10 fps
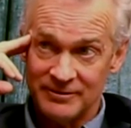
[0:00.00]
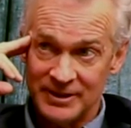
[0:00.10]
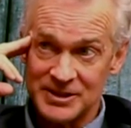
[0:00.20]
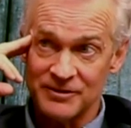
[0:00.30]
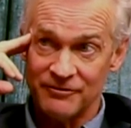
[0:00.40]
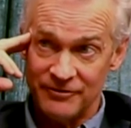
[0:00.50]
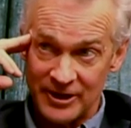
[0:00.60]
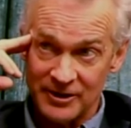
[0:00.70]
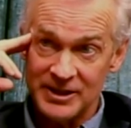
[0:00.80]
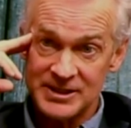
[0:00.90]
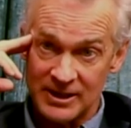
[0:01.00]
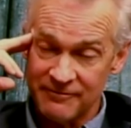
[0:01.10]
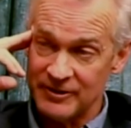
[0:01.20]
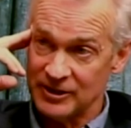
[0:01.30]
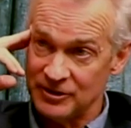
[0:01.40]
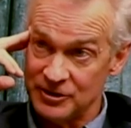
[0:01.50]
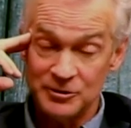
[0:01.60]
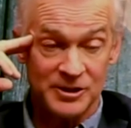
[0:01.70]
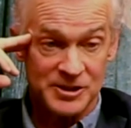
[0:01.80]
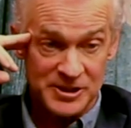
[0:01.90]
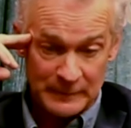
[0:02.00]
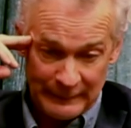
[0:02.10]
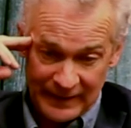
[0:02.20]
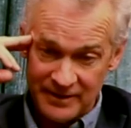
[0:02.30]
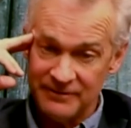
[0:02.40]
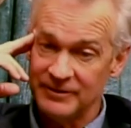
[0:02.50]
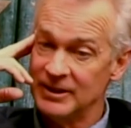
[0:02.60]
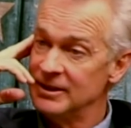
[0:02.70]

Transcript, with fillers: It's a very tough thing to do because it's competitive.